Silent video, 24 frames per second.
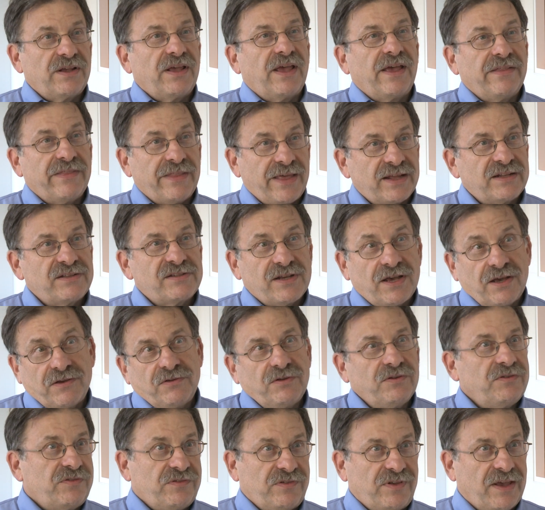and that's how
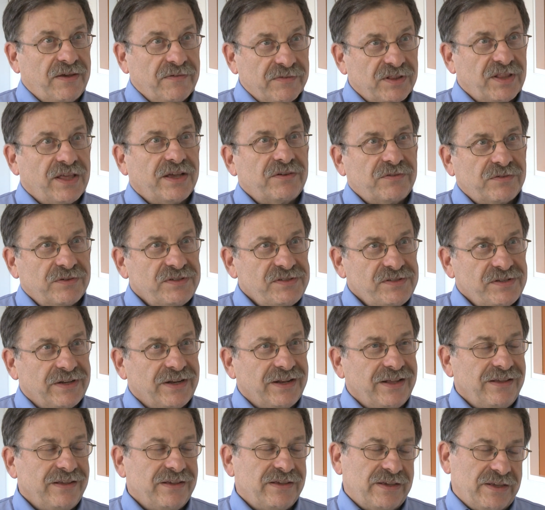you save
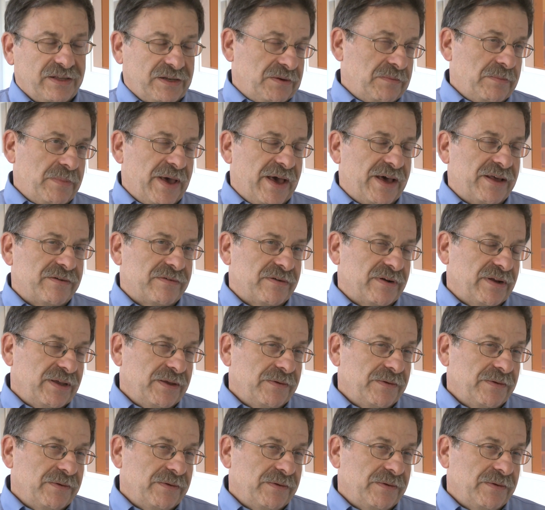electricity in a battery.